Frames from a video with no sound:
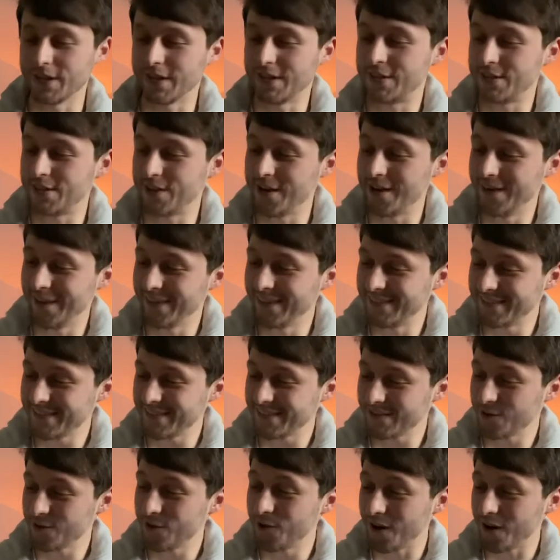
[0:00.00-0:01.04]
It's
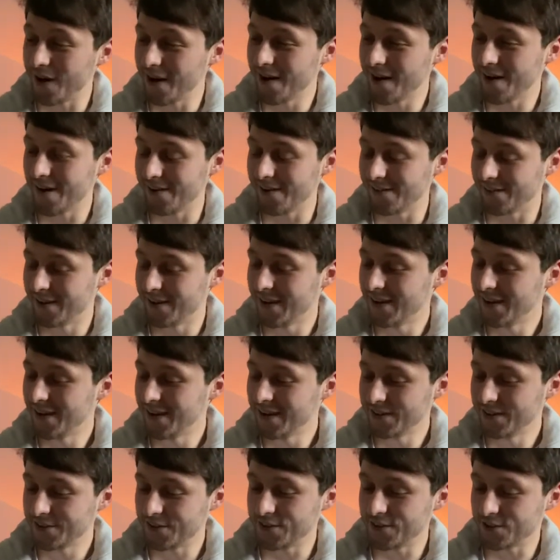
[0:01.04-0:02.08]
so hard
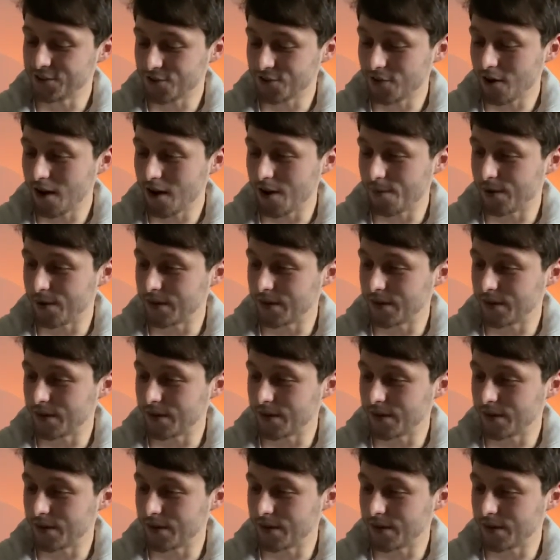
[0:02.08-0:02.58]
to describe.